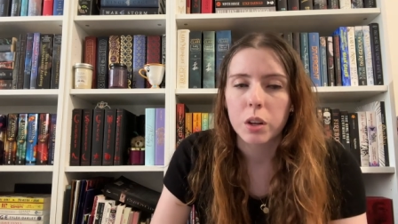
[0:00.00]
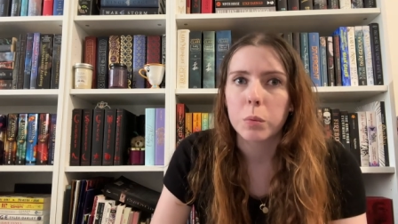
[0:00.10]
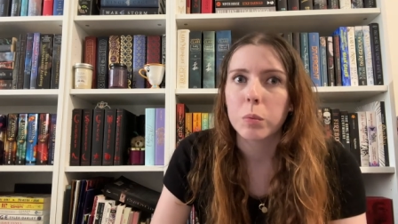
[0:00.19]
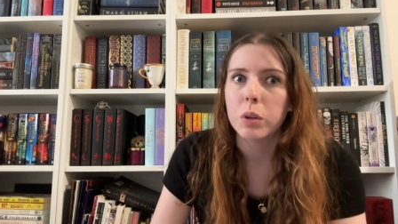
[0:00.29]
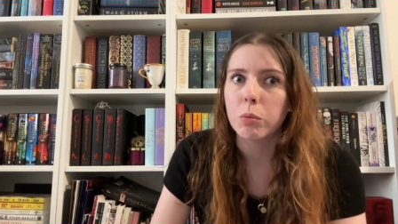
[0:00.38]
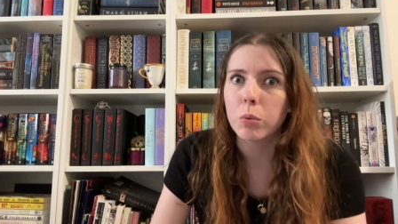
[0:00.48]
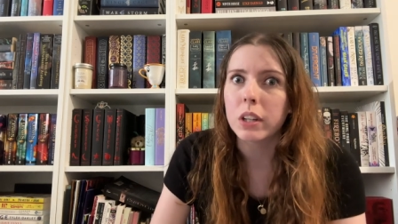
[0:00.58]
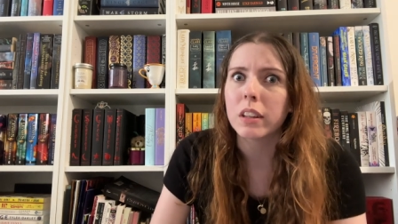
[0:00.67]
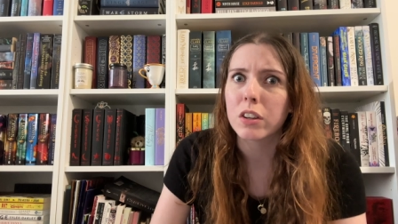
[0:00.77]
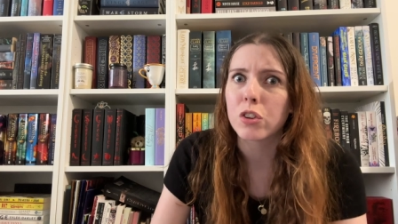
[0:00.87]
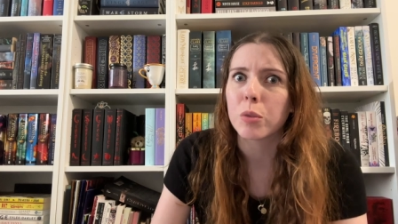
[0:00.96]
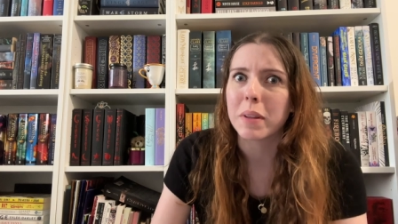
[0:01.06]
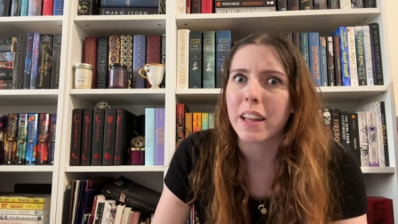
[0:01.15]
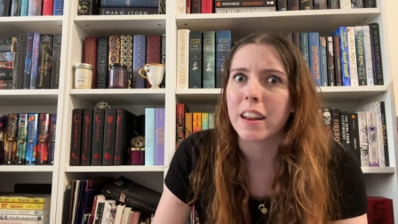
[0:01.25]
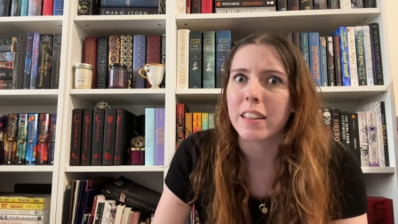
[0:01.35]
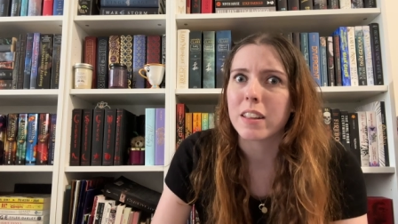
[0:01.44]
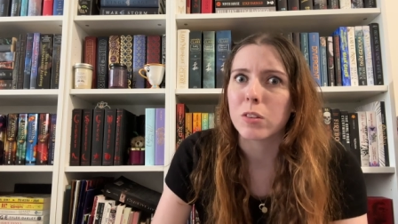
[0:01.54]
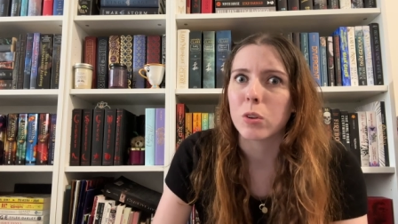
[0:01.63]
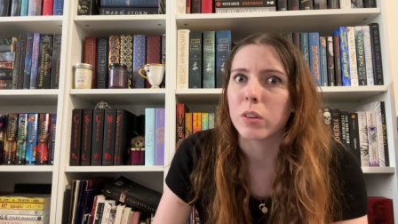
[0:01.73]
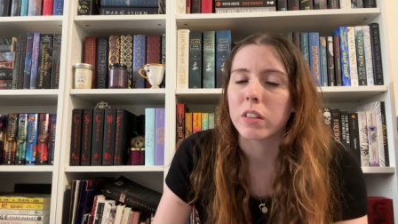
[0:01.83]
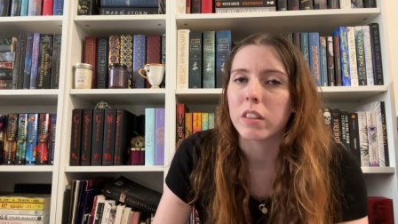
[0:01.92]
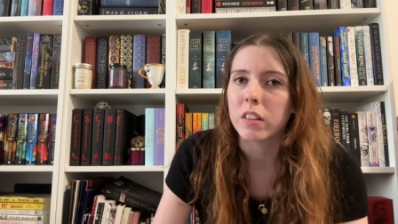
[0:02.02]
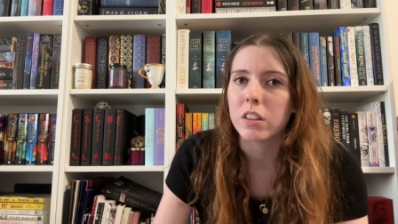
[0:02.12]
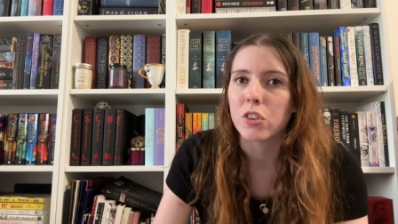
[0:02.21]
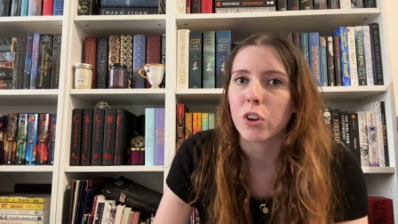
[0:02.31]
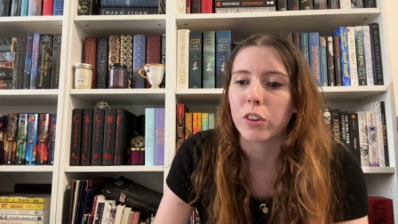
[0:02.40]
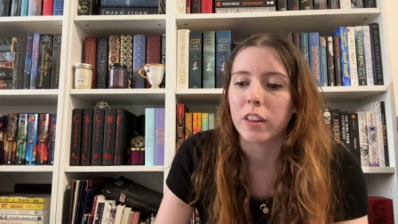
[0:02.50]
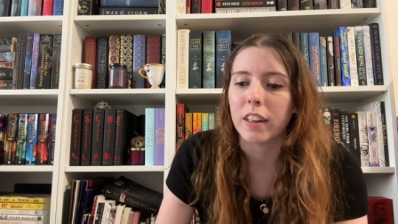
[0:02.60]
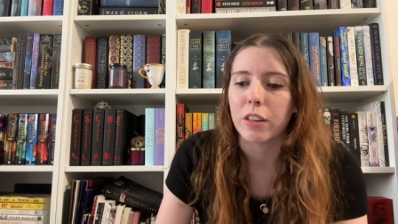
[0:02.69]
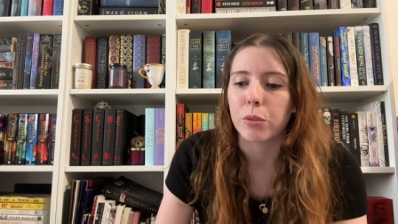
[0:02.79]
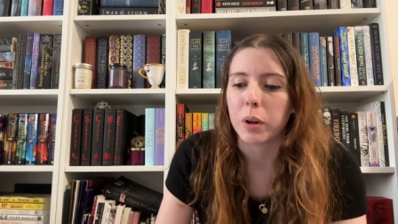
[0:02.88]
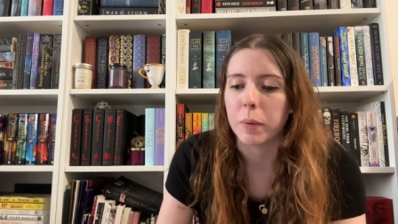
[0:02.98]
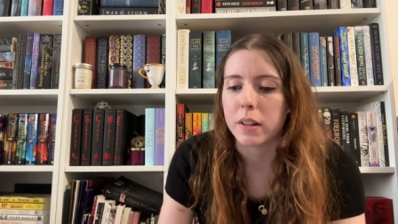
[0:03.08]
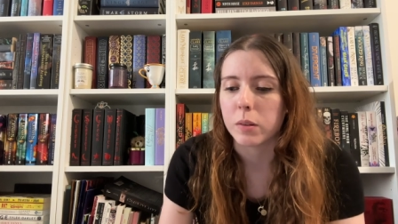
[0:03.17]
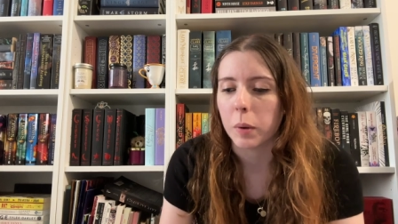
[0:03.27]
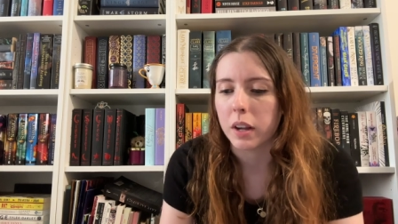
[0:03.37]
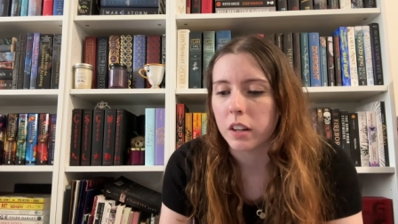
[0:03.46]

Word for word: we really should be getting that soon. The show's only like three weeks away.